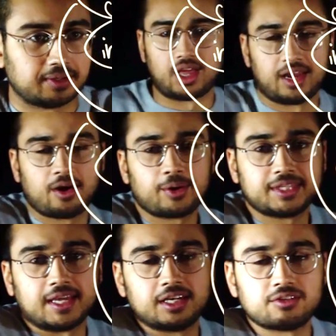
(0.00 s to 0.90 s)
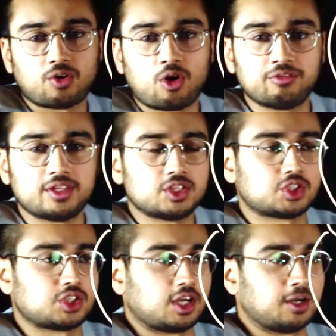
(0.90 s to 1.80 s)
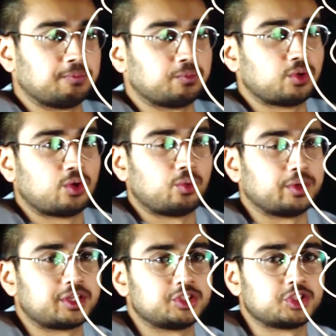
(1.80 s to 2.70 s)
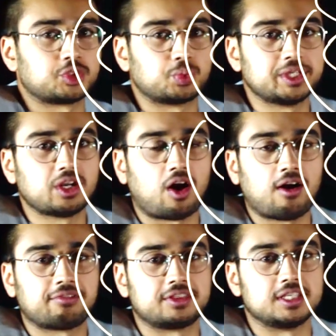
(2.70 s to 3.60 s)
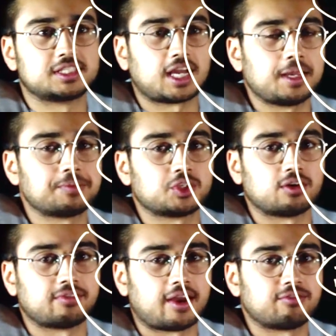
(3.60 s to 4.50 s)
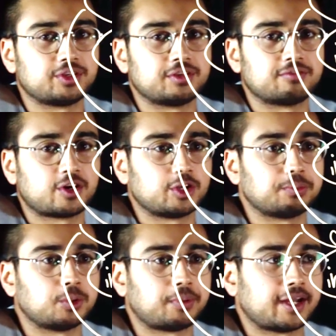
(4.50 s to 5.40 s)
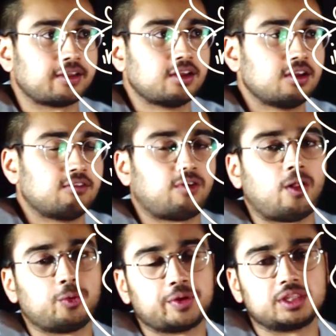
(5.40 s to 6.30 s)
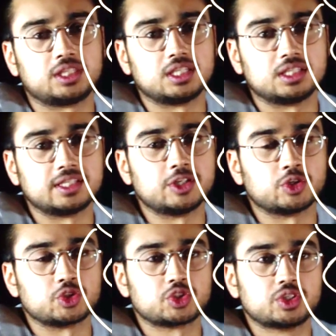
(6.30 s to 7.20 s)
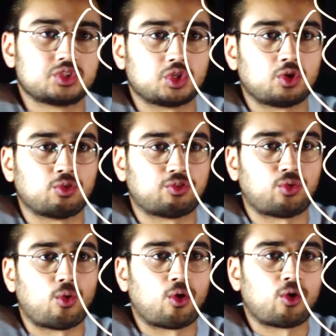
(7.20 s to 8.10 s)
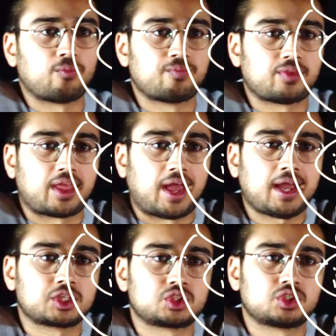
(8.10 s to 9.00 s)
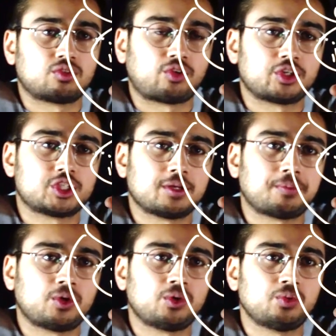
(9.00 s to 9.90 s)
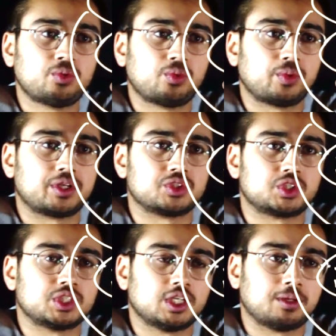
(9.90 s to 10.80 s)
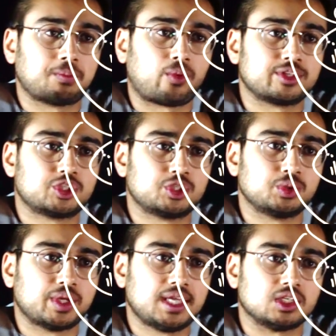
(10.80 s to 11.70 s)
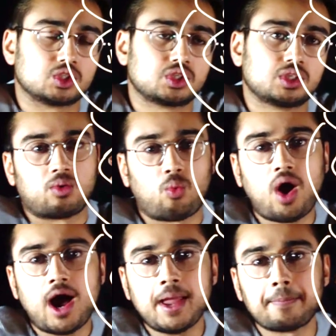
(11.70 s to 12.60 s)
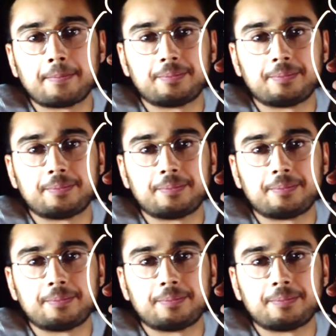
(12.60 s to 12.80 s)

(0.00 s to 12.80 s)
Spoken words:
And now at the end of all of this, we can just read off the types of every variable by following the leaders. So for x, for example, we can see it points to int. Y